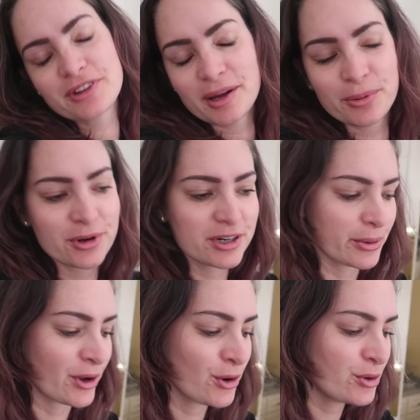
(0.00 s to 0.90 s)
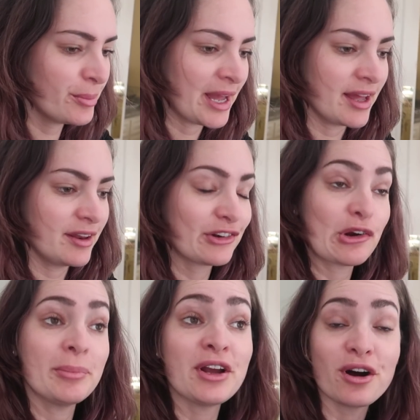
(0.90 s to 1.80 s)
to the airport going home and they
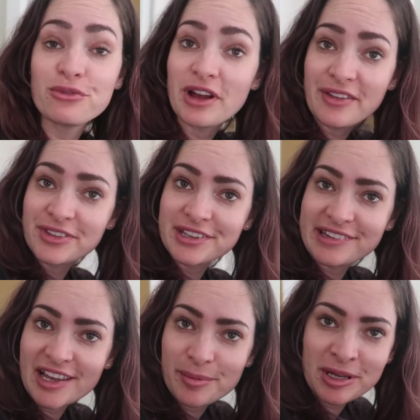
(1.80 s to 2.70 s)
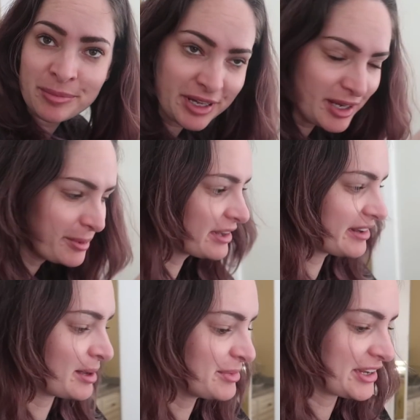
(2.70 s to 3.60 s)
dropped me off at this Airbnb
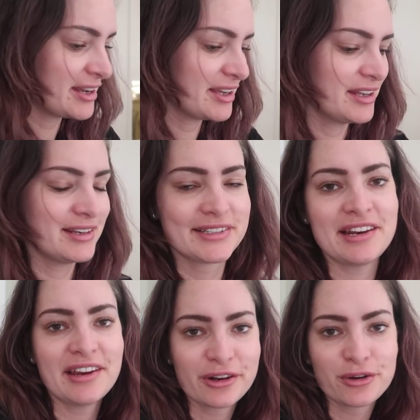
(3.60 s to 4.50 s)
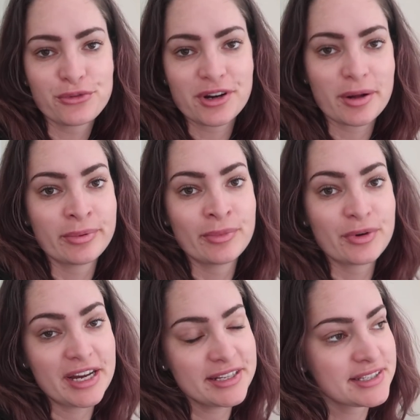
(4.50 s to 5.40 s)
because I'm staying in San Diego for a couple
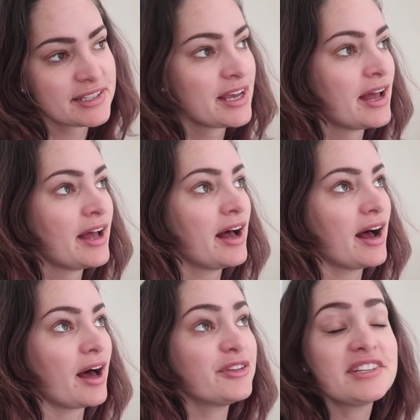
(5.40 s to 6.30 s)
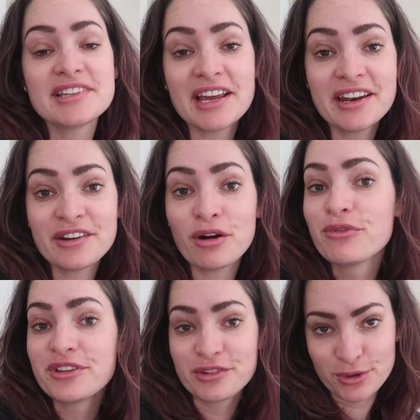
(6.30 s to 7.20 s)
more nights. This is the end
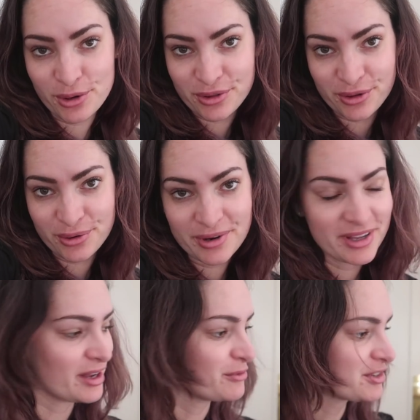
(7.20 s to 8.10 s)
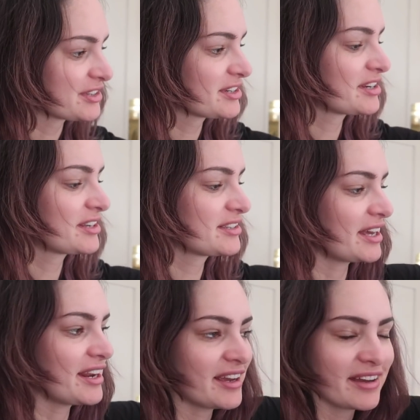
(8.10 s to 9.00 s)
of this vlog though. I've just
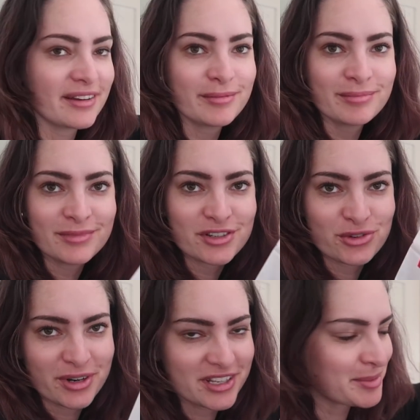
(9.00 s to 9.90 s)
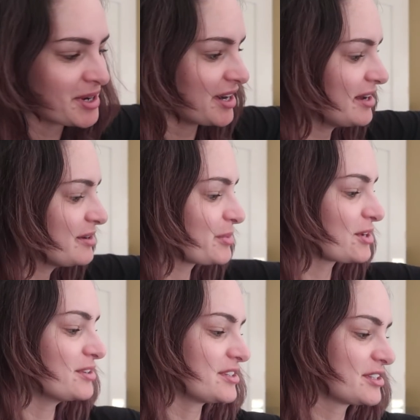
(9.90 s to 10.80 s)
sat here destroying some In-N-Out
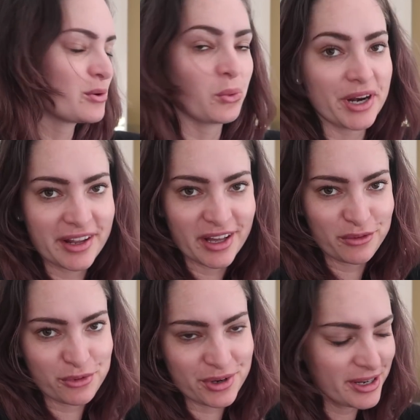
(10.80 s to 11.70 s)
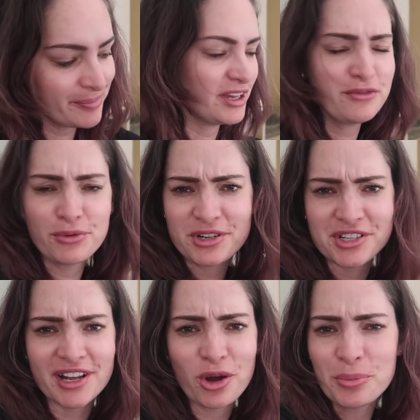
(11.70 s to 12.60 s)
because when in California. Thank you for
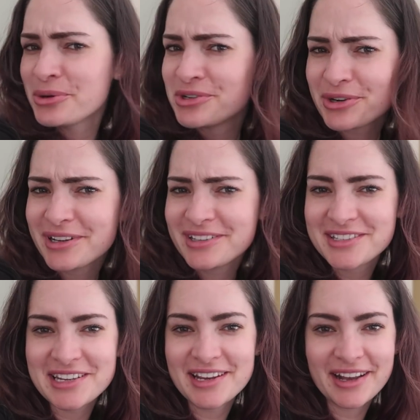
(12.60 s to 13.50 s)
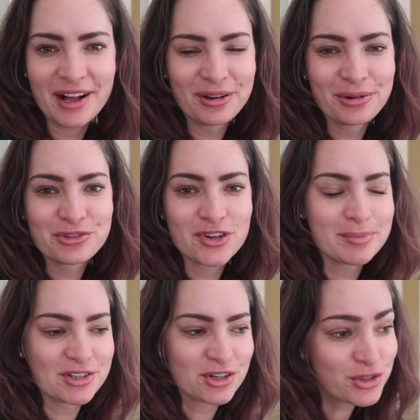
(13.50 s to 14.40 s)
watching. I hope you enjoyed seeing our little
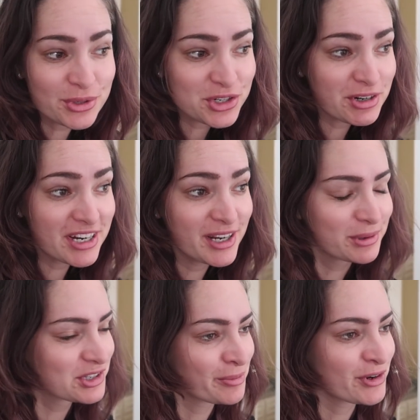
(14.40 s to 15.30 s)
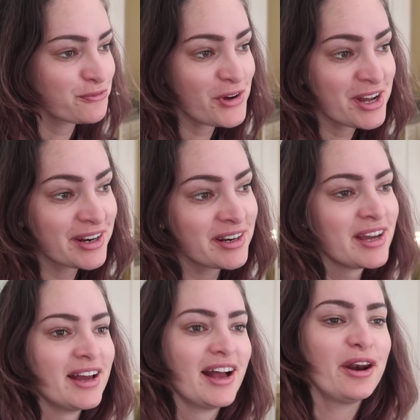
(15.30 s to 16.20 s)
trip to Joshua Tree. It was so much fun.
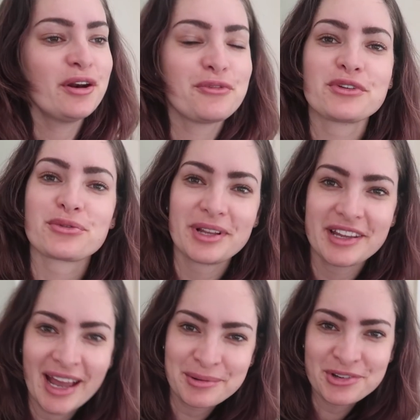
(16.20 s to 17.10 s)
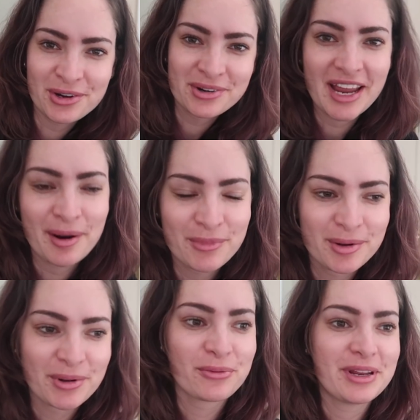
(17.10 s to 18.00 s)
I don't know if it was really captured on
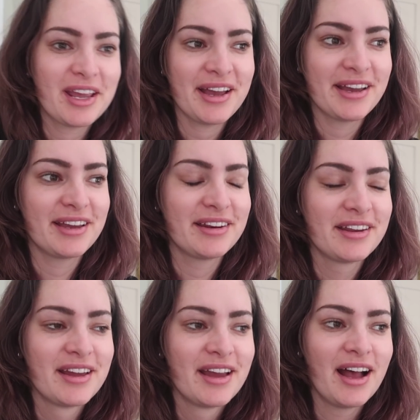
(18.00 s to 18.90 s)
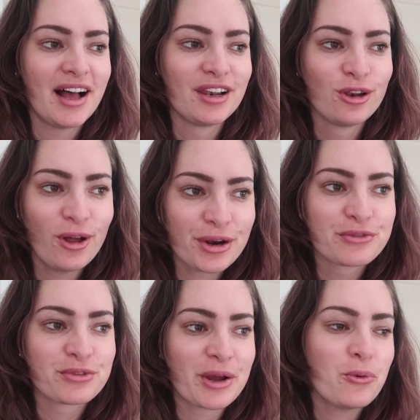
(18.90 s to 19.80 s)
camera, but we had a lot
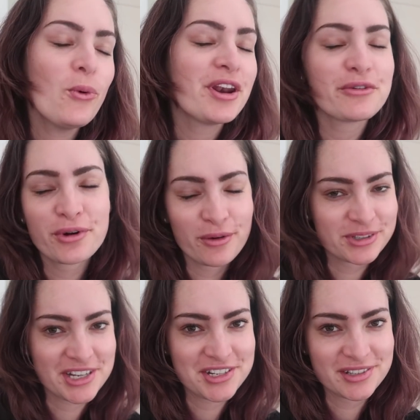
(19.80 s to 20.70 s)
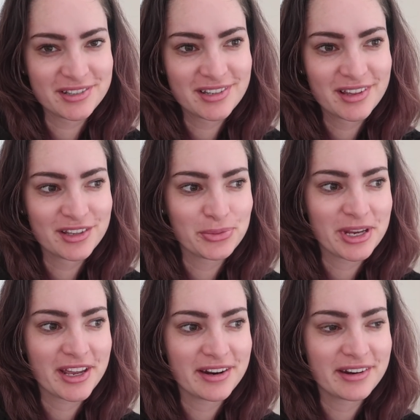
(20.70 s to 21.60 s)
of like wonderful conversations this
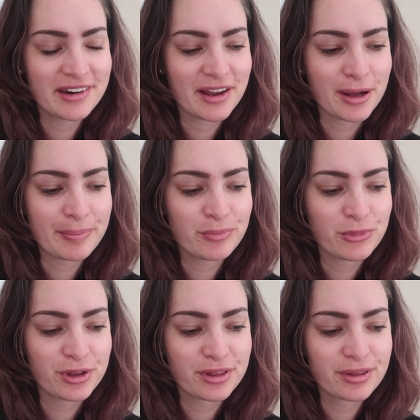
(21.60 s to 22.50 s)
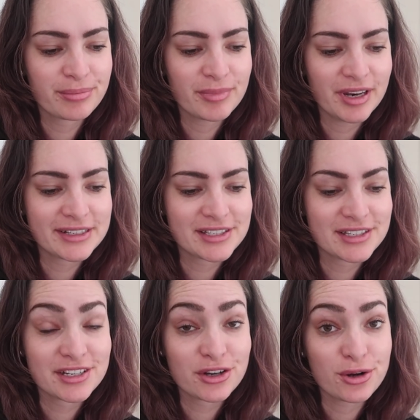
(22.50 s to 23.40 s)
weekend with
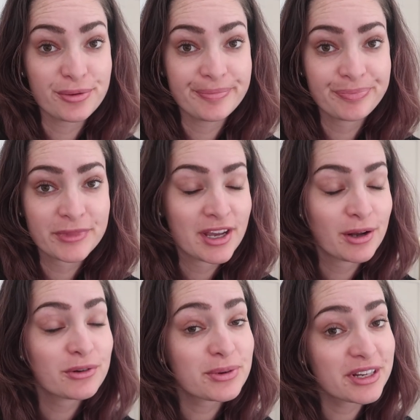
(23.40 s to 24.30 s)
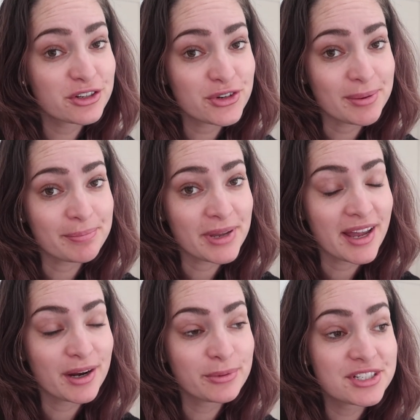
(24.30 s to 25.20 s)
Alexis and Nicole. It was a really good trip
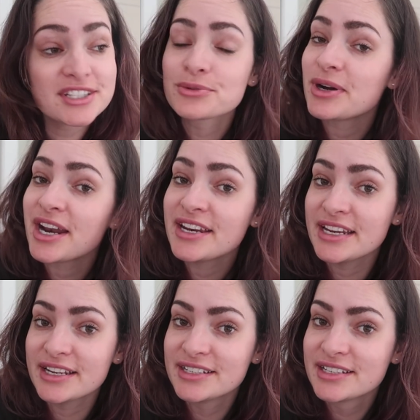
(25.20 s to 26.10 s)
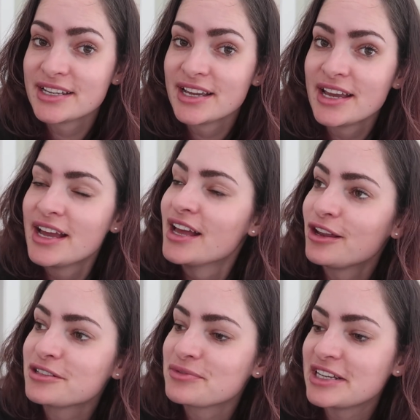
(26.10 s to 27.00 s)
and it was just what I needed.
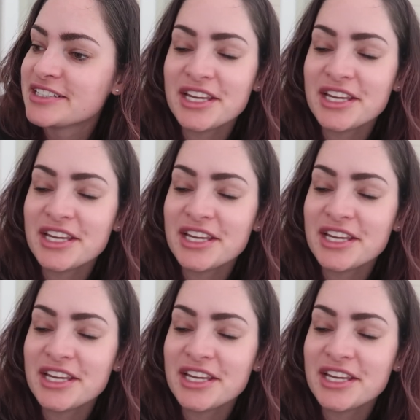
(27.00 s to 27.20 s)
Lots of nice